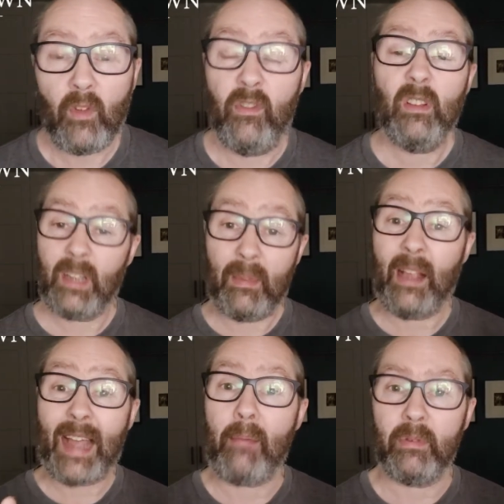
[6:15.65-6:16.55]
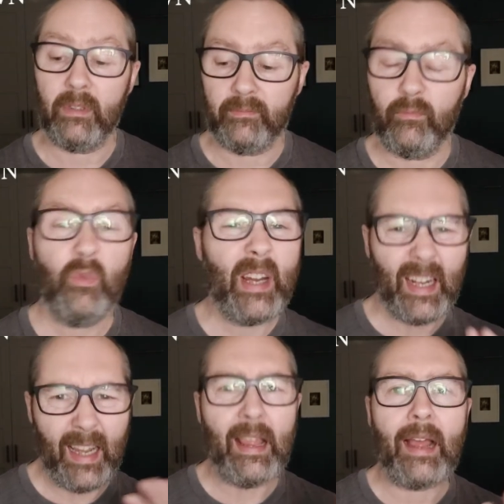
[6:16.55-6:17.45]
First time that's happened,
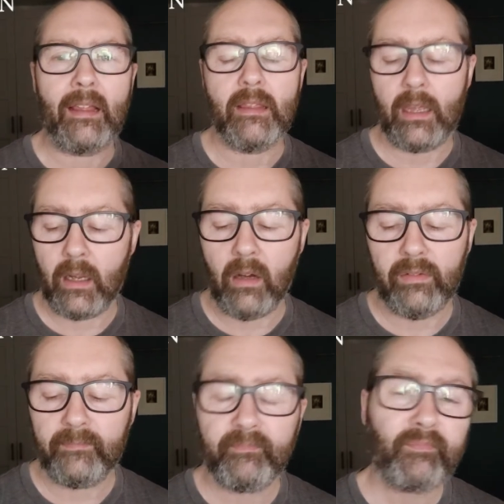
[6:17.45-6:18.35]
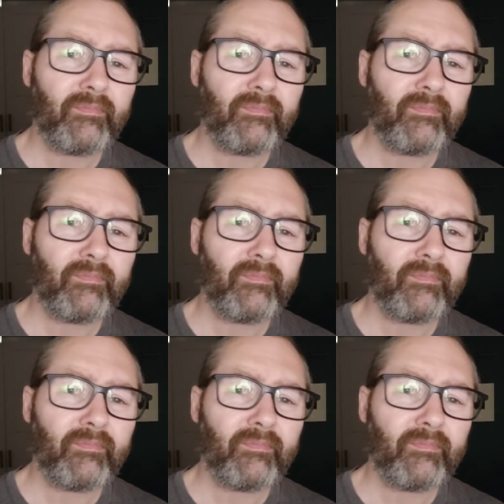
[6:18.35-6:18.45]
really, that I can think of.